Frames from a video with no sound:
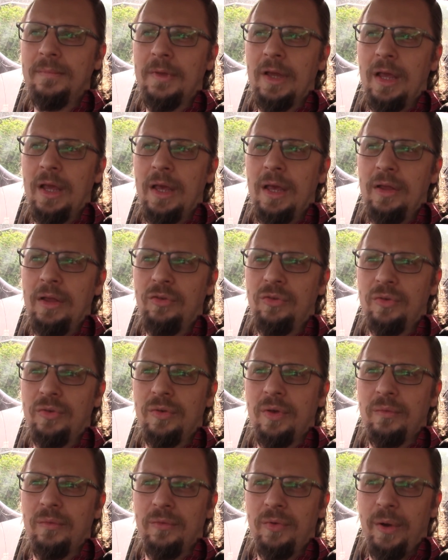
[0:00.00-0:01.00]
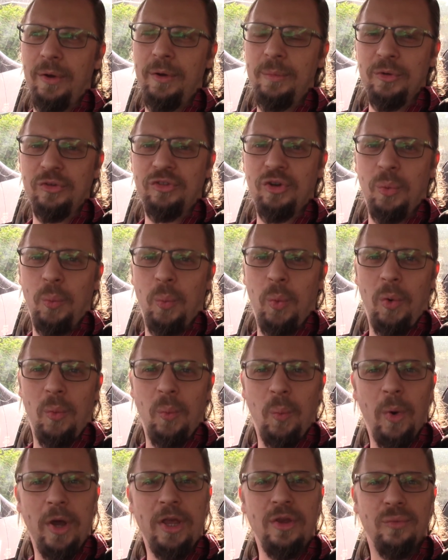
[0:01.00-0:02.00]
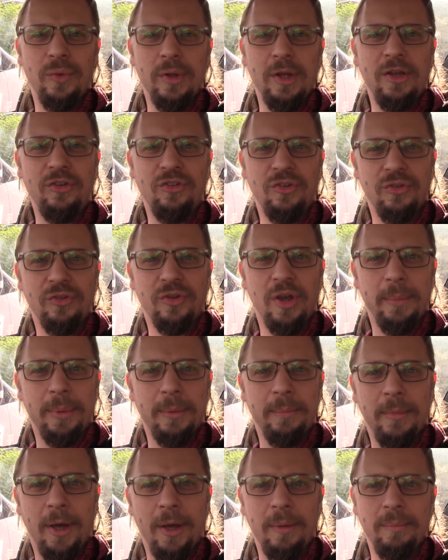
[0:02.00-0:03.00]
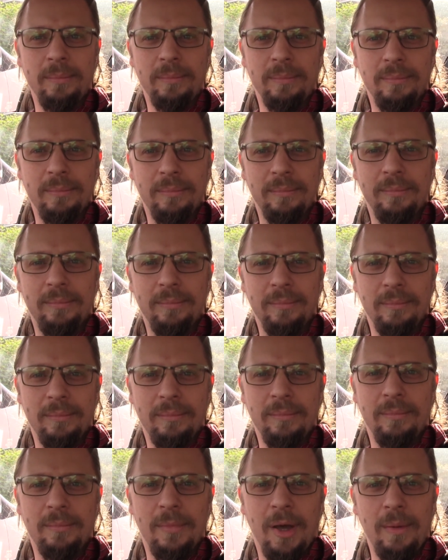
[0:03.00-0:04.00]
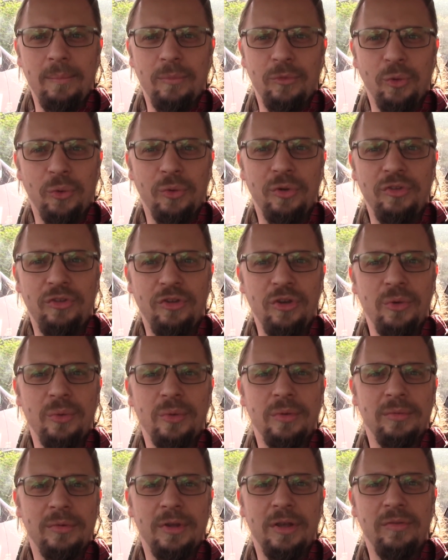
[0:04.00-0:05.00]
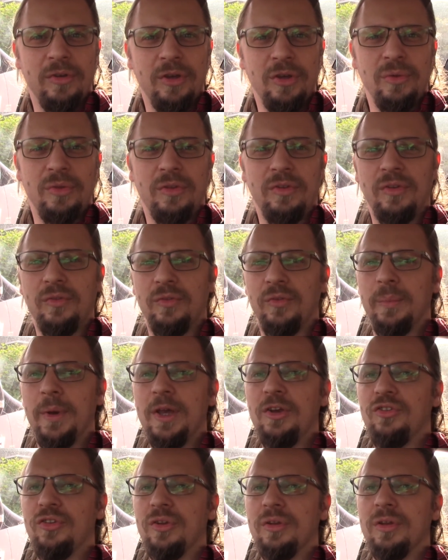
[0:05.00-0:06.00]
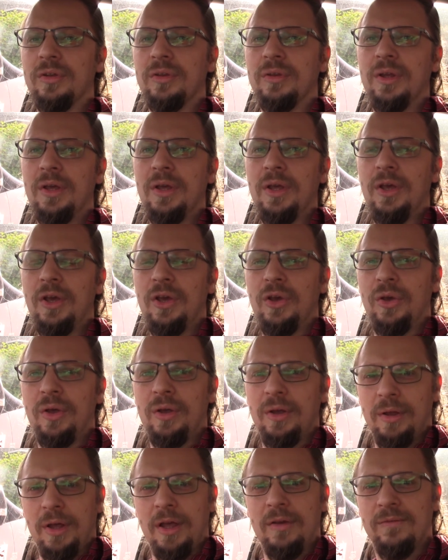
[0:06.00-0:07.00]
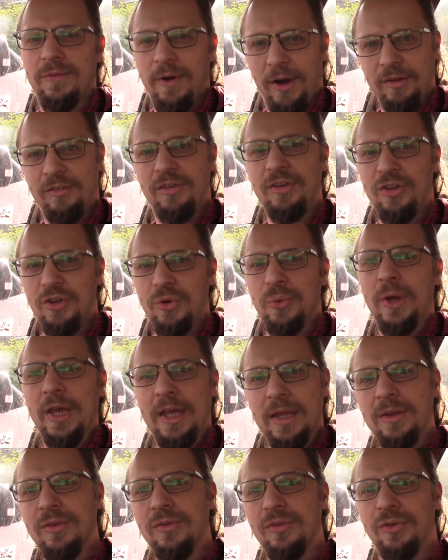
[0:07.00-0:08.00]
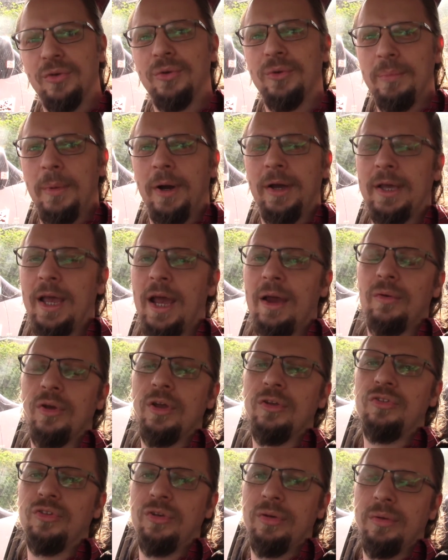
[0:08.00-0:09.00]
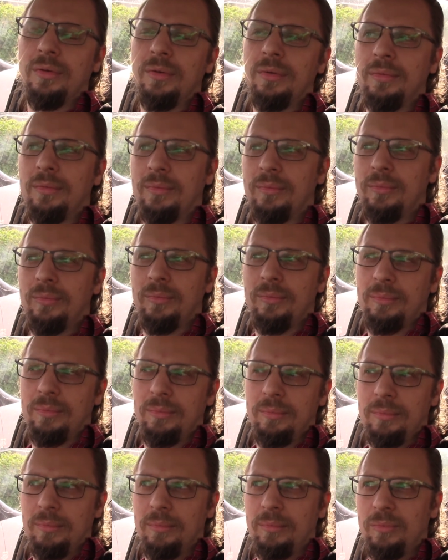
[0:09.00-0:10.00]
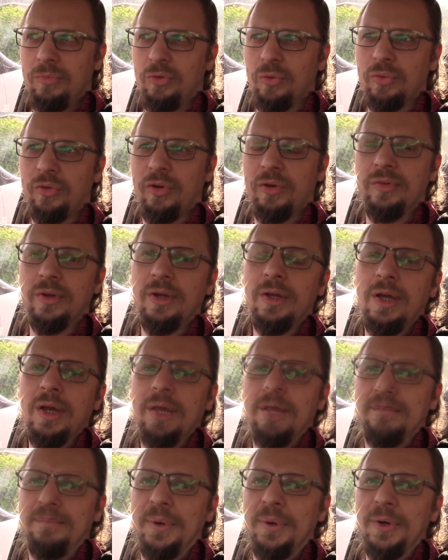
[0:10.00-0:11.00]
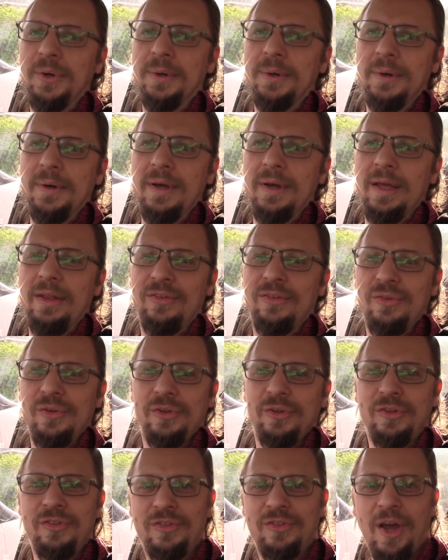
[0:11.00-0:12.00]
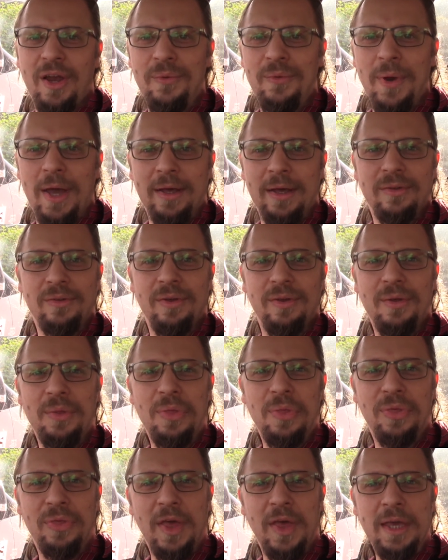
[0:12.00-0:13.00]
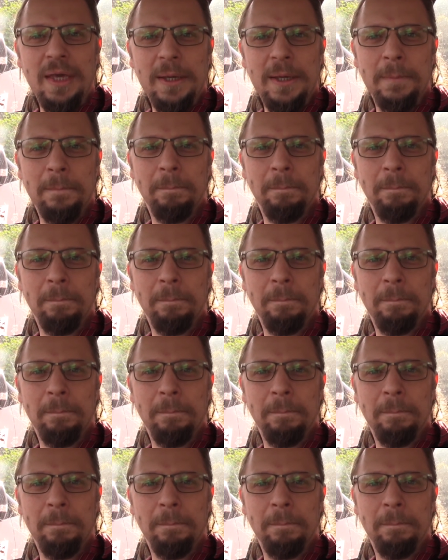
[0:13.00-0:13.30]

it's very much a one-way relationship. I'm talking to you and giving you this information and inviting you into my garage, sort of, but it's not a direct thing.